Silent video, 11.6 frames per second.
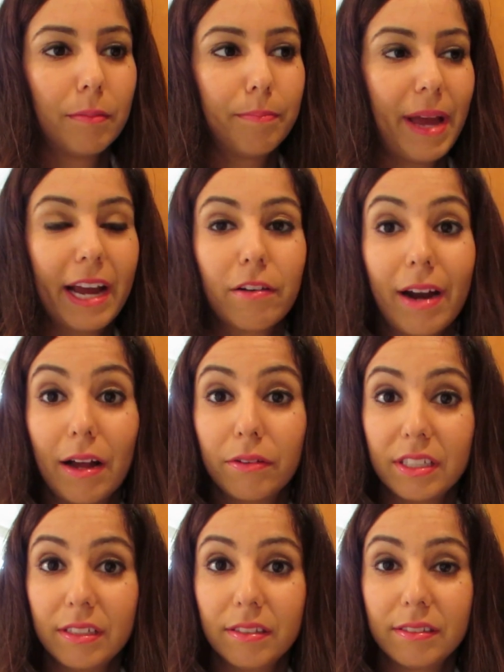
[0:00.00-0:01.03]

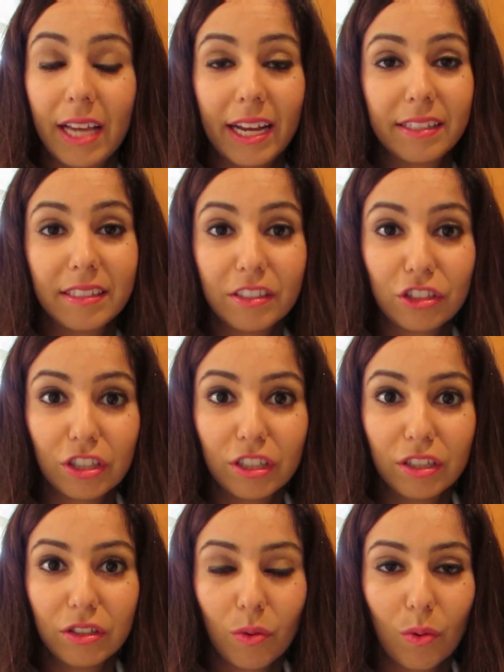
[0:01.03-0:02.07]
background in
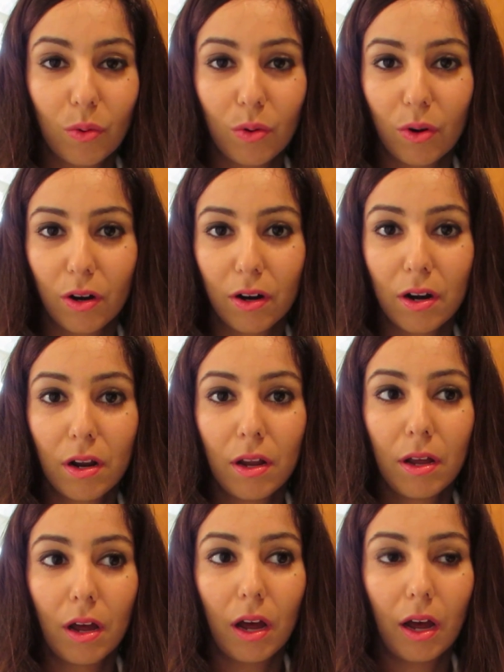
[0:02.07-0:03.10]
dietitian or
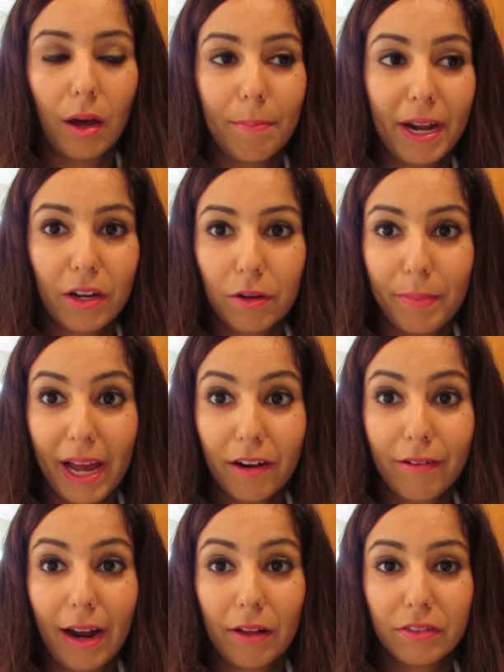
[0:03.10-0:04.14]
medical
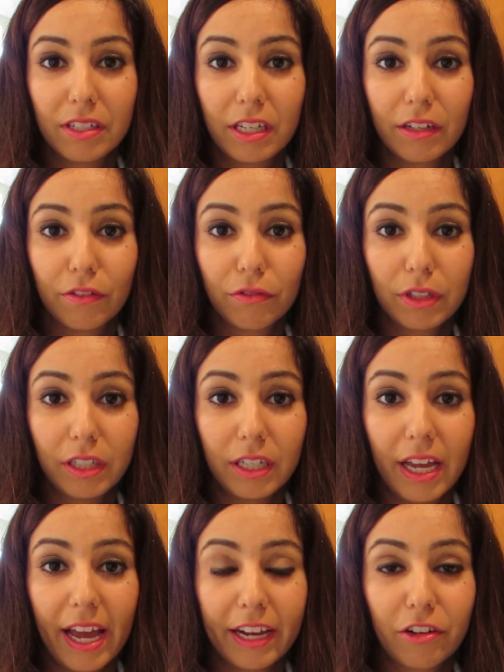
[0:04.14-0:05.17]
background to give
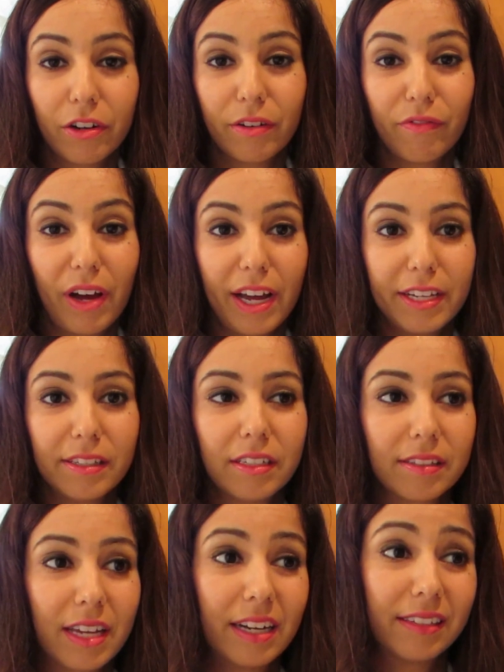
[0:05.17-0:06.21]
really accurate advice, and
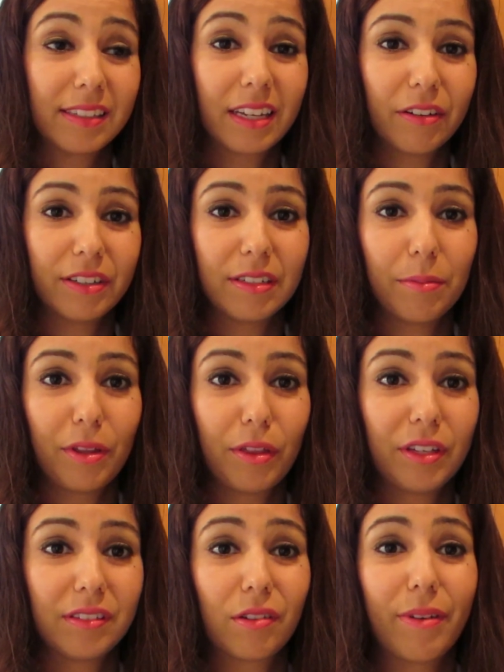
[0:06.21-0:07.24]
it's kind of scary some of the
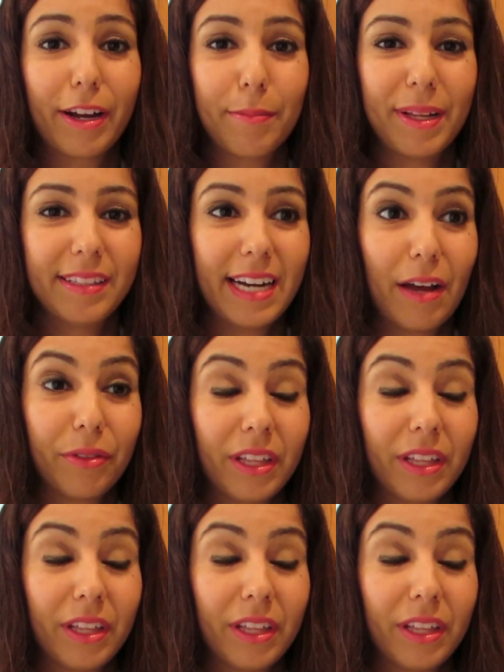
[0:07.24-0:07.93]
things that are recommended out